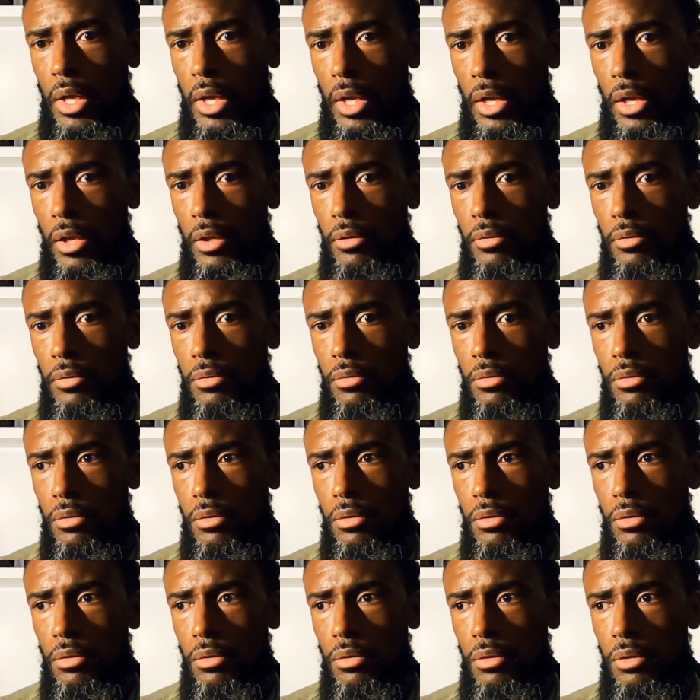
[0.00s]
and
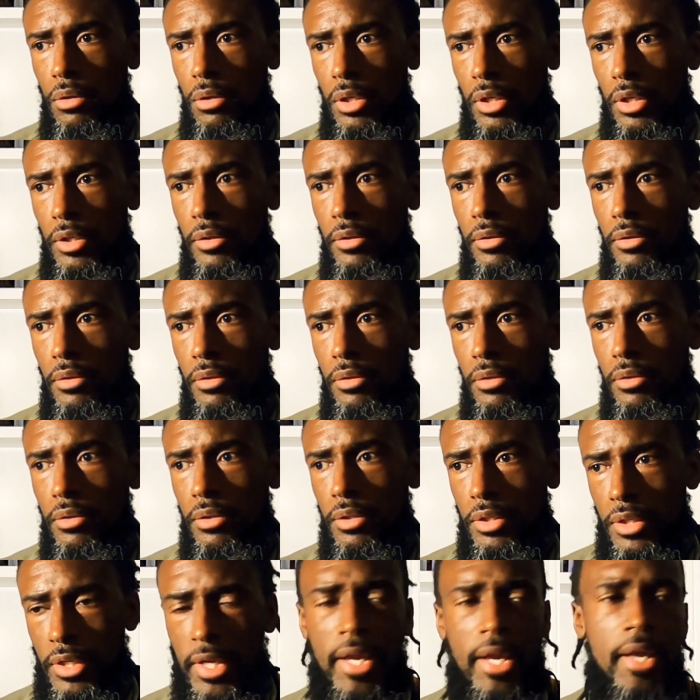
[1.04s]
it
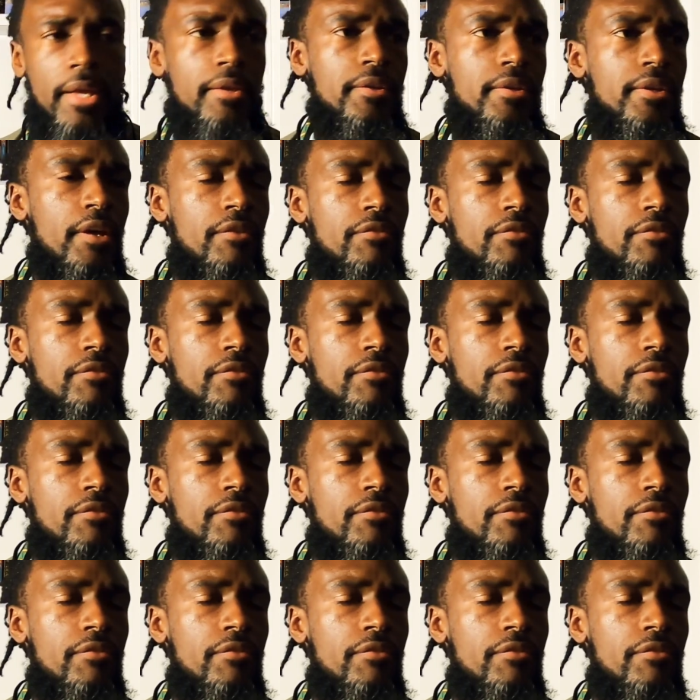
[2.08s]
can